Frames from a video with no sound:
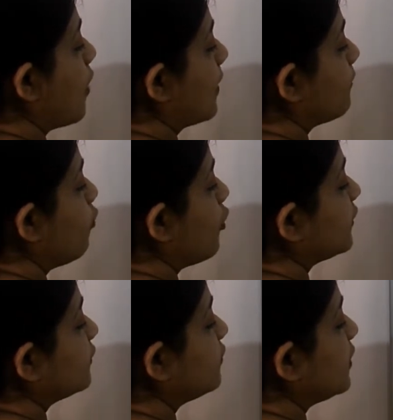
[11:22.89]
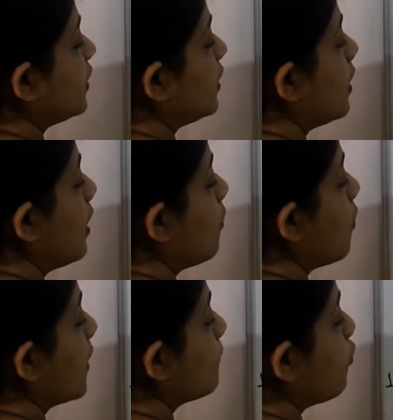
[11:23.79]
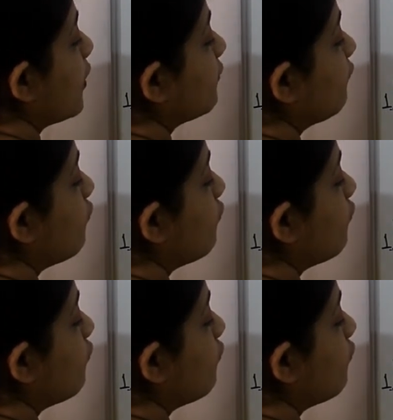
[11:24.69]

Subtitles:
1.3, 1.4,